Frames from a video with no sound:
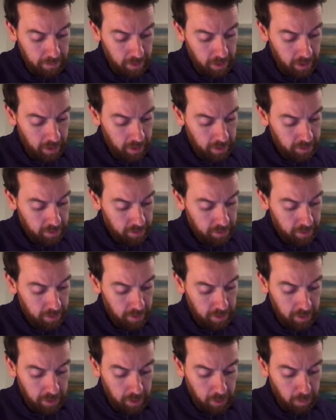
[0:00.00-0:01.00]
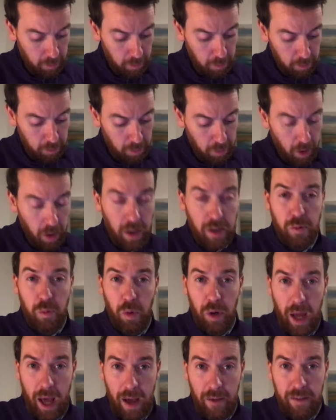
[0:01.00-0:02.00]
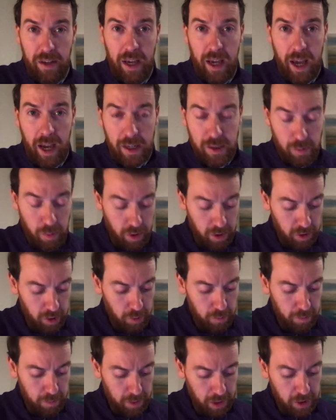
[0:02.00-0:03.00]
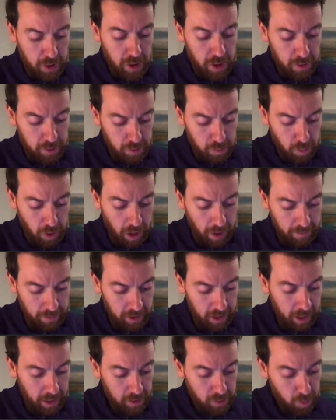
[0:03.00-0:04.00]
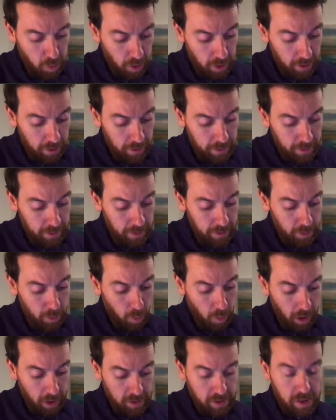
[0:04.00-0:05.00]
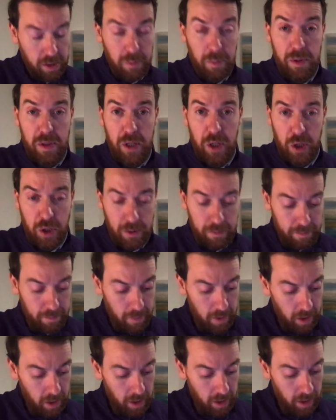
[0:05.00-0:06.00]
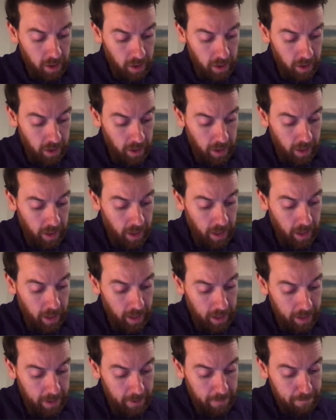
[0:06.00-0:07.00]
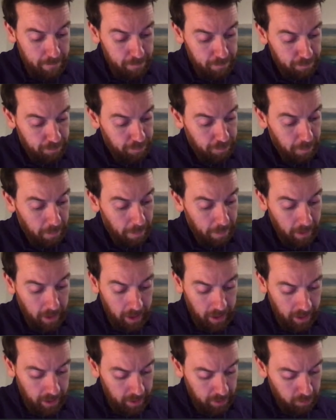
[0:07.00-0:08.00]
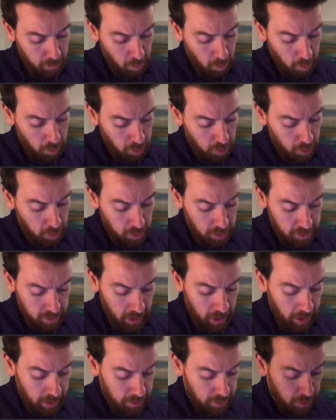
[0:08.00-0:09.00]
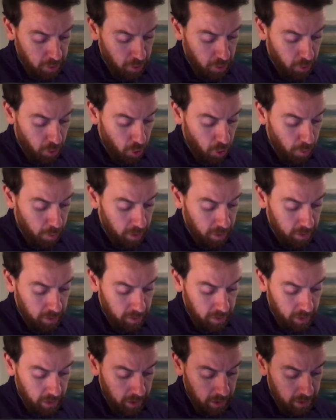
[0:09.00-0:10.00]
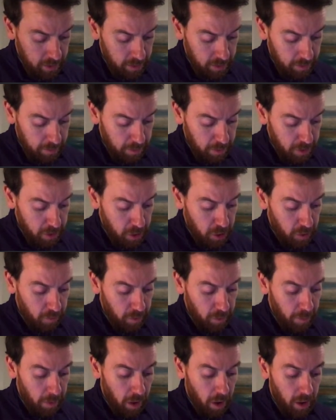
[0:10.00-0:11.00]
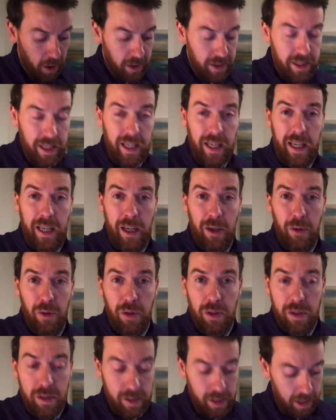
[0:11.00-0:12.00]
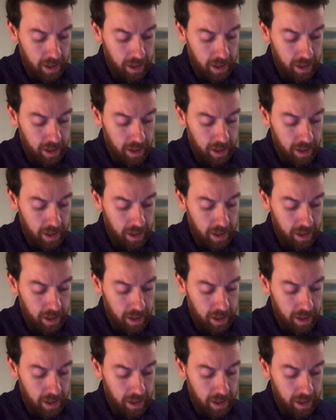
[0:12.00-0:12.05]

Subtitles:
as is 1/2 k x squared. The potential energy is 1/2 k x squared, where x is the position. And what we're doing is asked to determine the position of the block at t equals